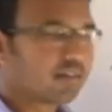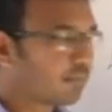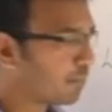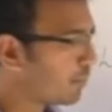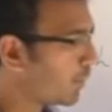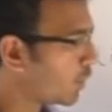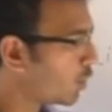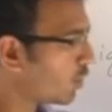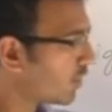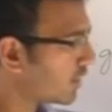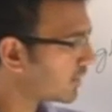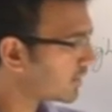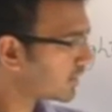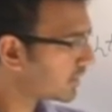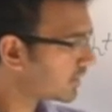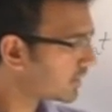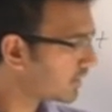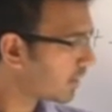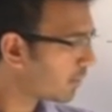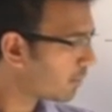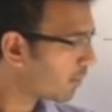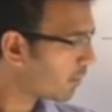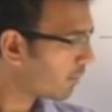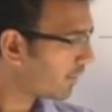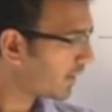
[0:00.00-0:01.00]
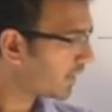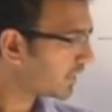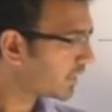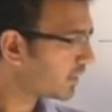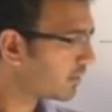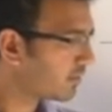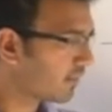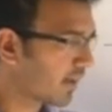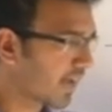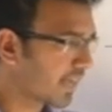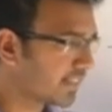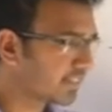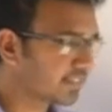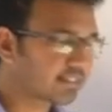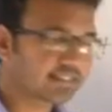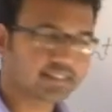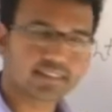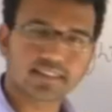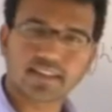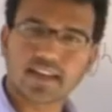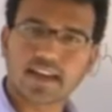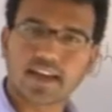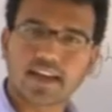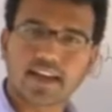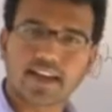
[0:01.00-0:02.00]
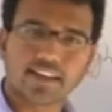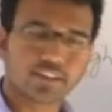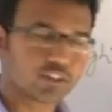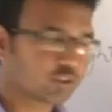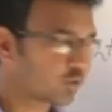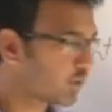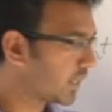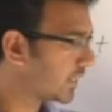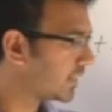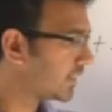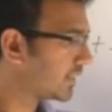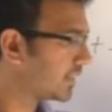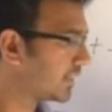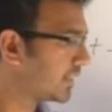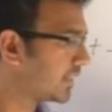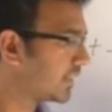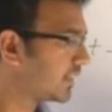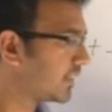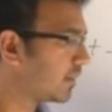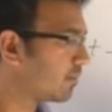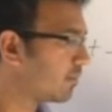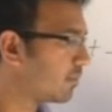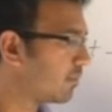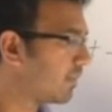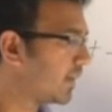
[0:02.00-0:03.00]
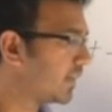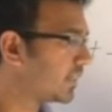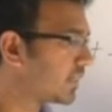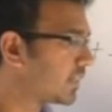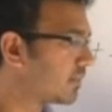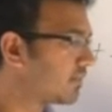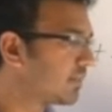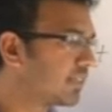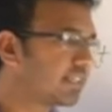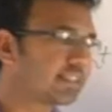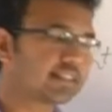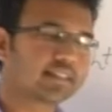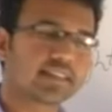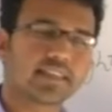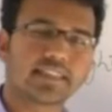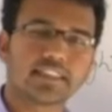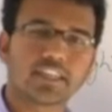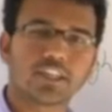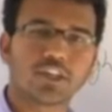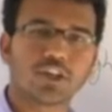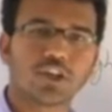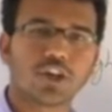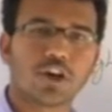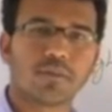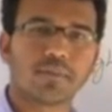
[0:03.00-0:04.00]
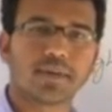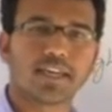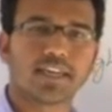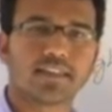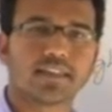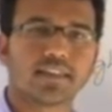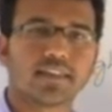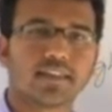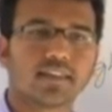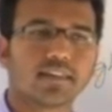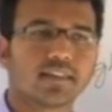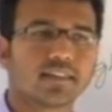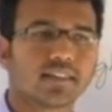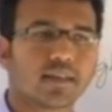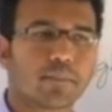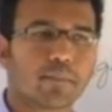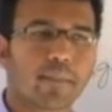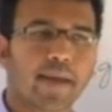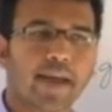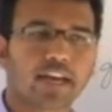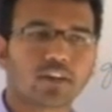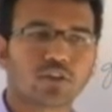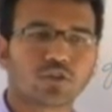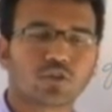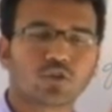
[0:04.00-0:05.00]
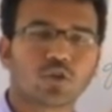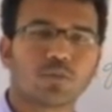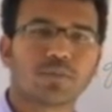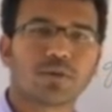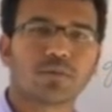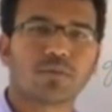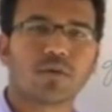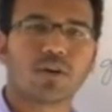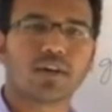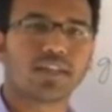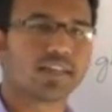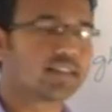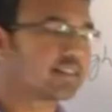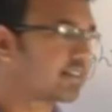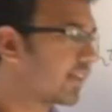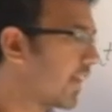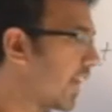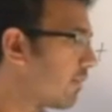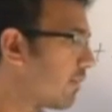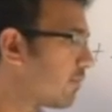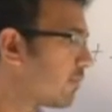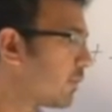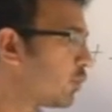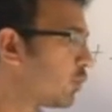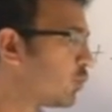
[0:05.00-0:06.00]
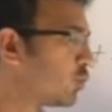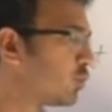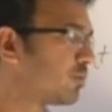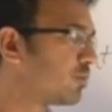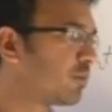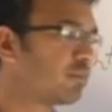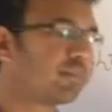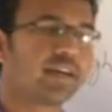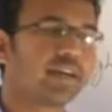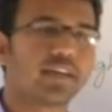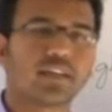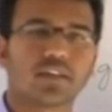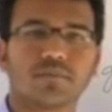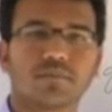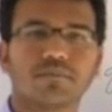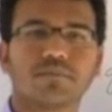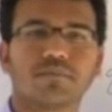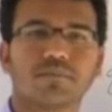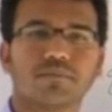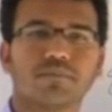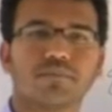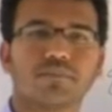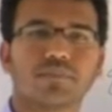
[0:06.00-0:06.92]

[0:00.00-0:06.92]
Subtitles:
Because the momentum, as you can see, the momentum is in the denominator. The macroscopic bodies have huge momentum.